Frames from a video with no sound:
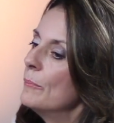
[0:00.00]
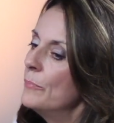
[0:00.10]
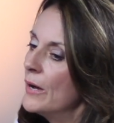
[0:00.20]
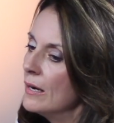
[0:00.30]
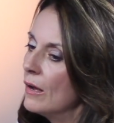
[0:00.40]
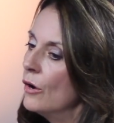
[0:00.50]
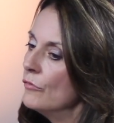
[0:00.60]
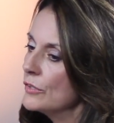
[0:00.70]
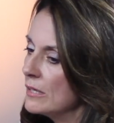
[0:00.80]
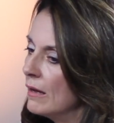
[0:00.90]
But
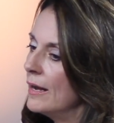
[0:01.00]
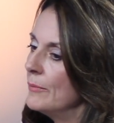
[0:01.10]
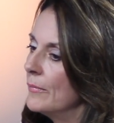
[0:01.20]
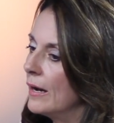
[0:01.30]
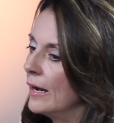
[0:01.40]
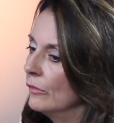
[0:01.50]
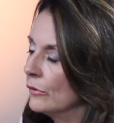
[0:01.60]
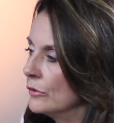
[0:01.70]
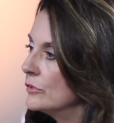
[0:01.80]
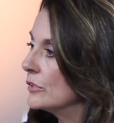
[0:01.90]
over time, I learned